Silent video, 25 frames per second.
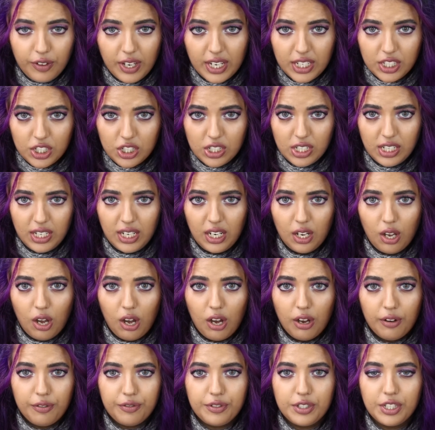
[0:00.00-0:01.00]
Eventually,
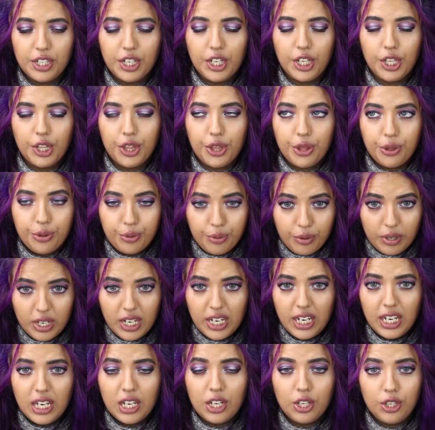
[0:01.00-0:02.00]
after
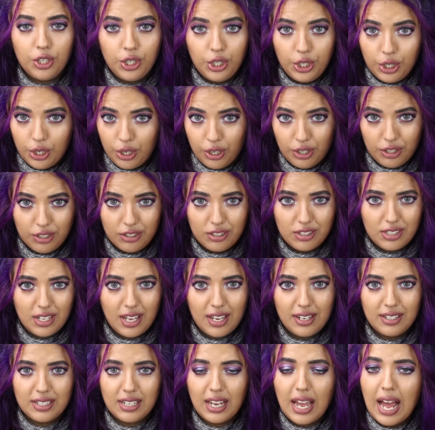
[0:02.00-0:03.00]
three
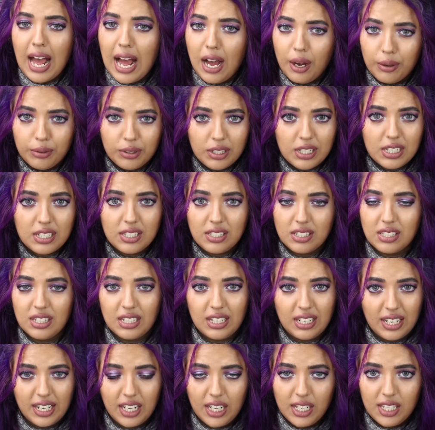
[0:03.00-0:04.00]
years and countless
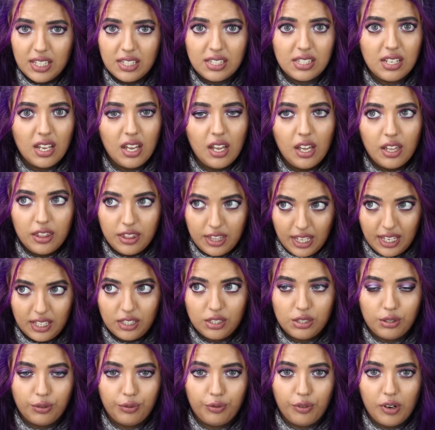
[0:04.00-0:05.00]
delays,
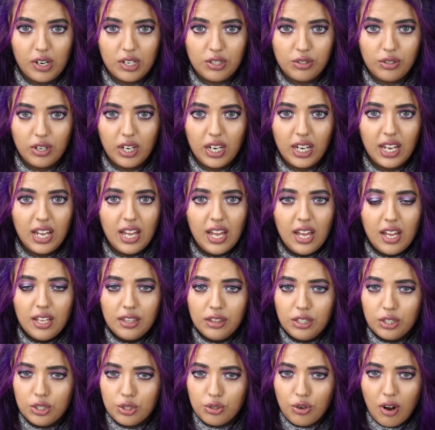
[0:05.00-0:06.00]
thanks to Frederick,
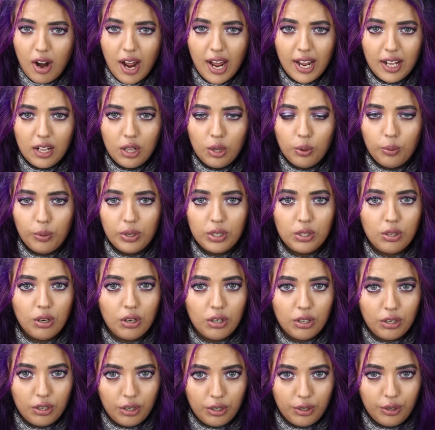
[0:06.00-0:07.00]
the trial would
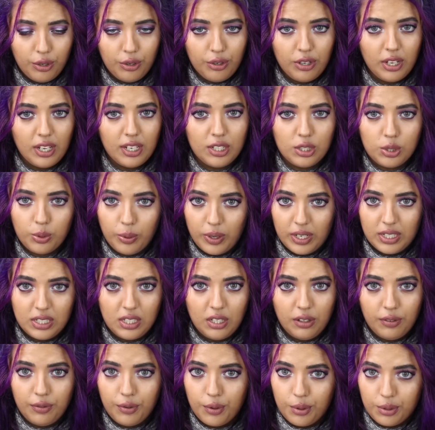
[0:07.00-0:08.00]
conclude in
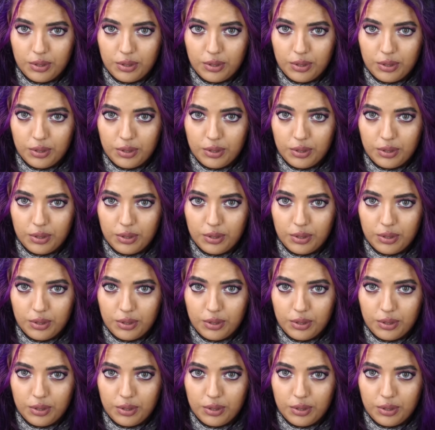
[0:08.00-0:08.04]
twenty